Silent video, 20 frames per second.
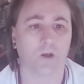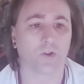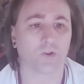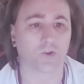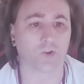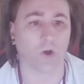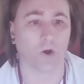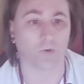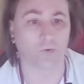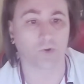
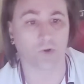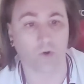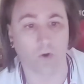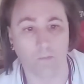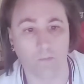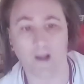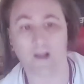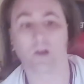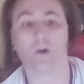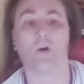So to go
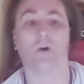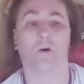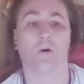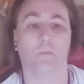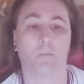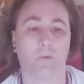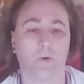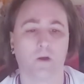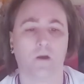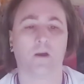back
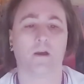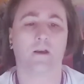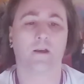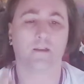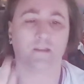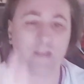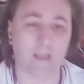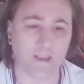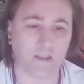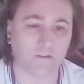up,
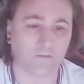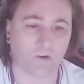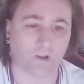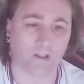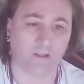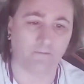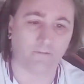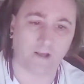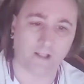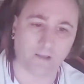yeah, you've got
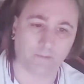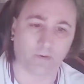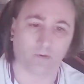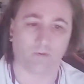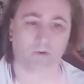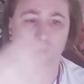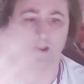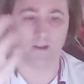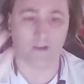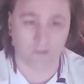like Valley
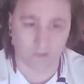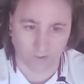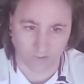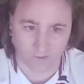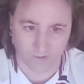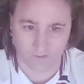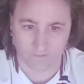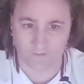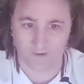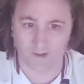Parade in
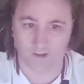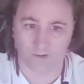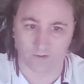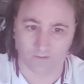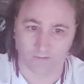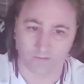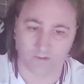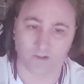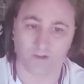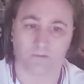
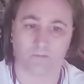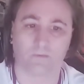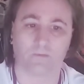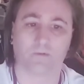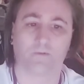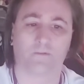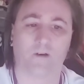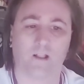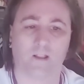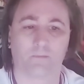Huddersfield, you know,
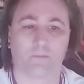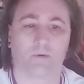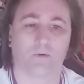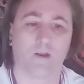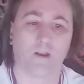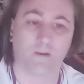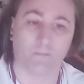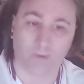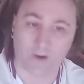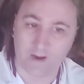Valley
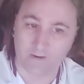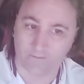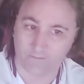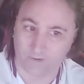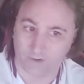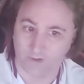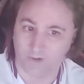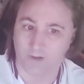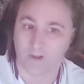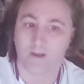Parade at
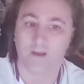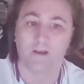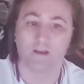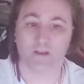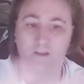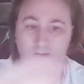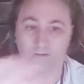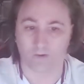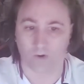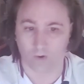Bradford,
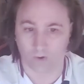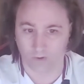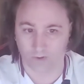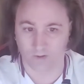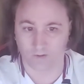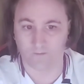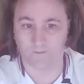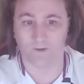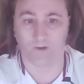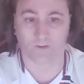and you've got
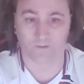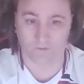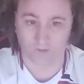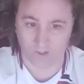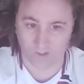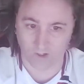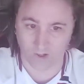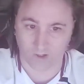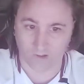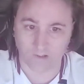Huddersfield for the
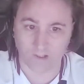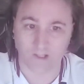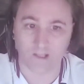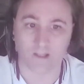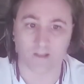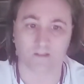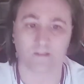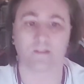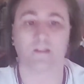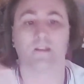
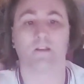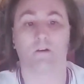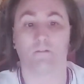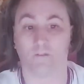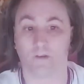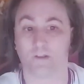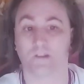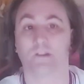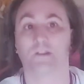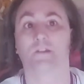Kirklees, and then
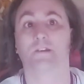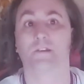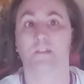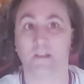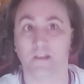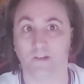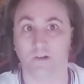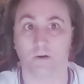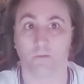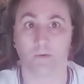obviously the
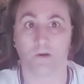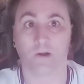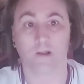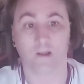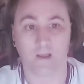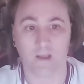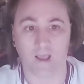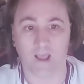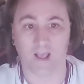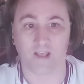D Dub
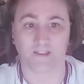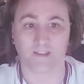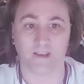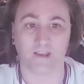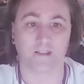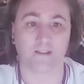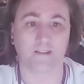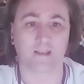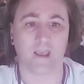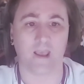has
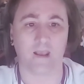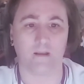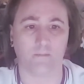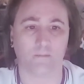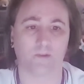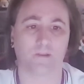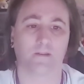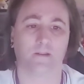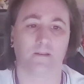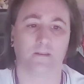its
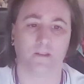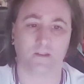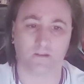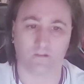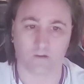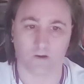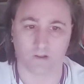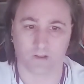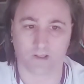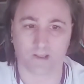games, and then you've
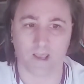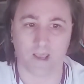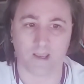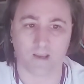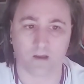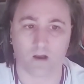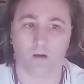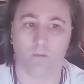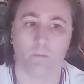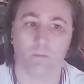got the
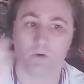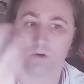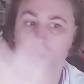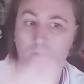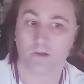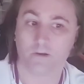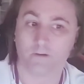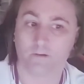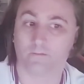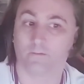KCOM
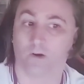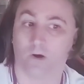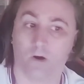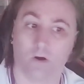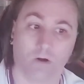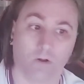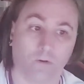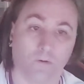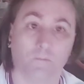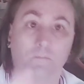for
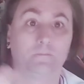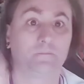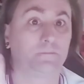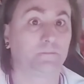Hull